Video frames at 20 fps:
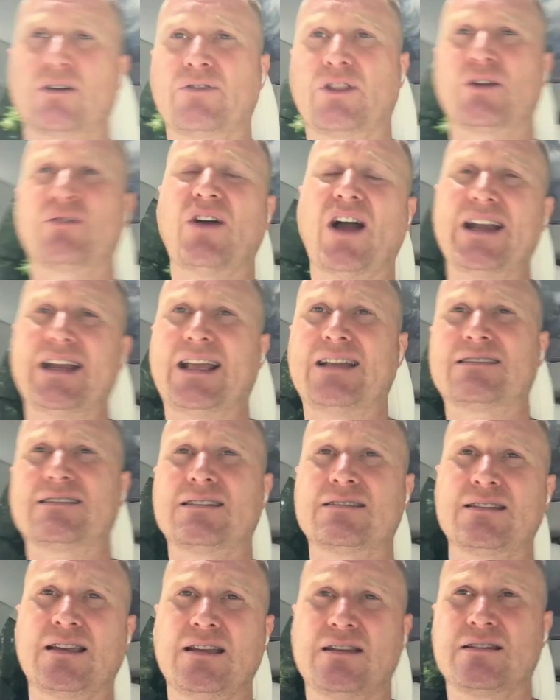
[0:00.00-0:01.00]
nature of their
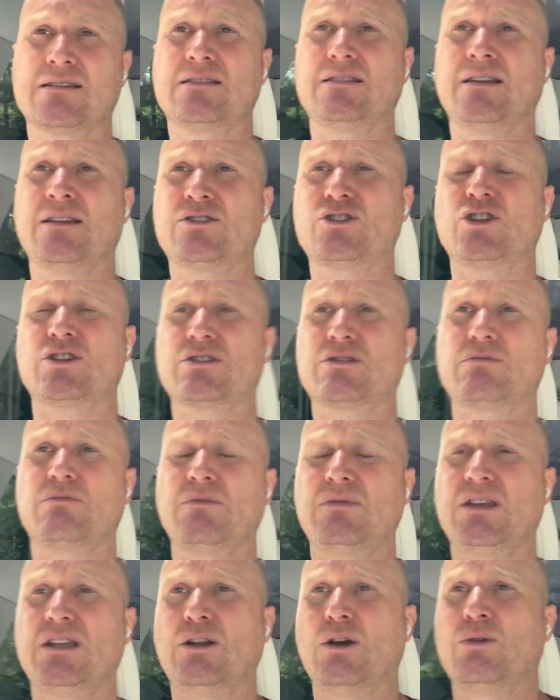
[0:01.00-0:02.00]
finances is it's just
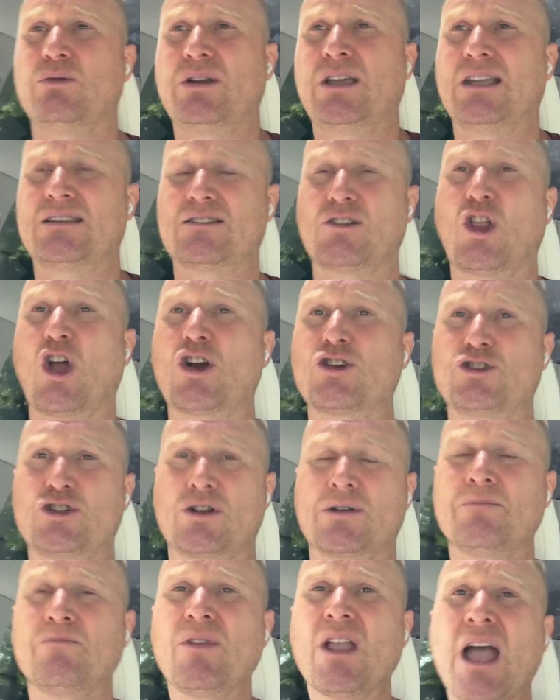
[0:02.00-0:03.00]
gets
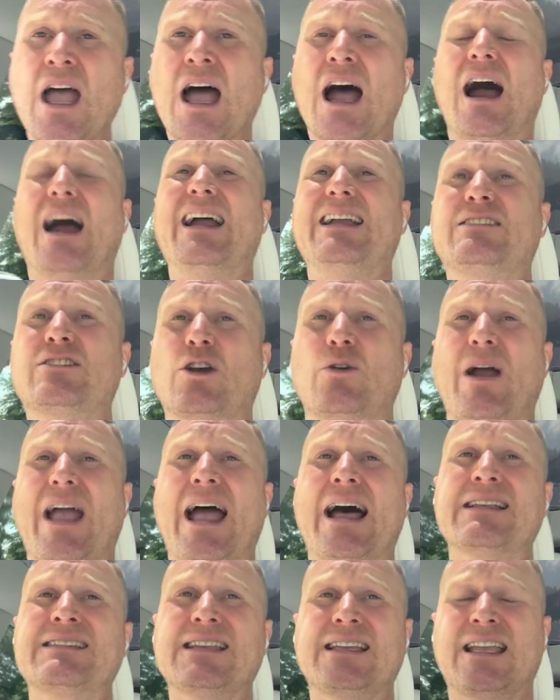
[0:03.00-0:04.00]
larger. All right, so
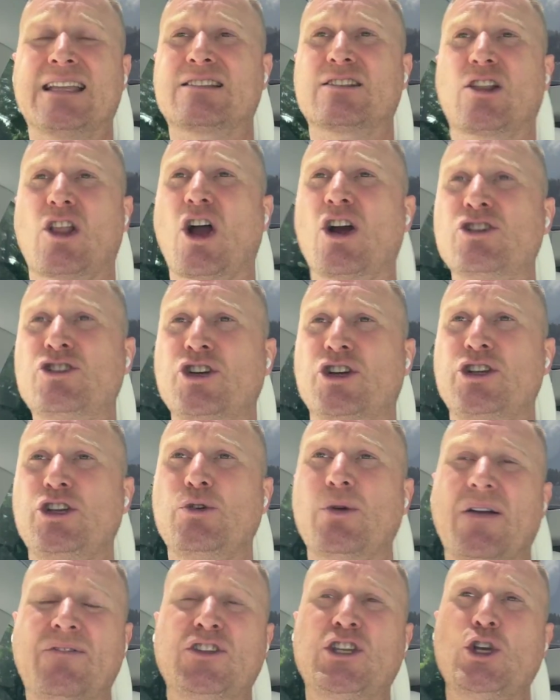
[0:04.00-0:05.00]
as it gets larger,
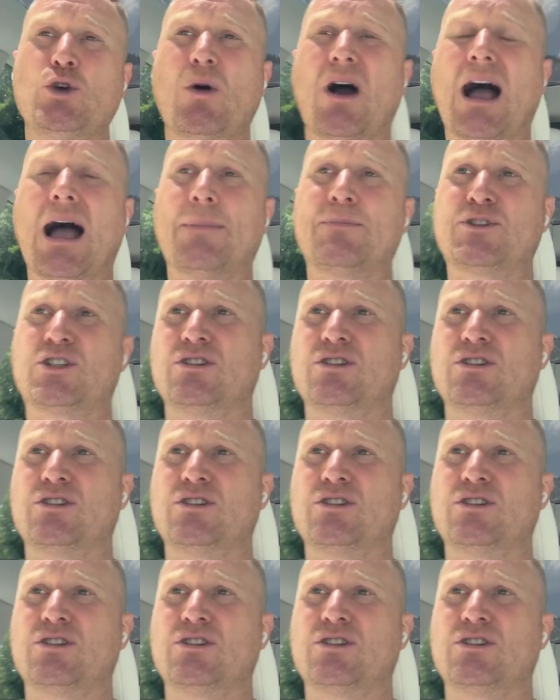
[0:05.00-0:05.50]
you have two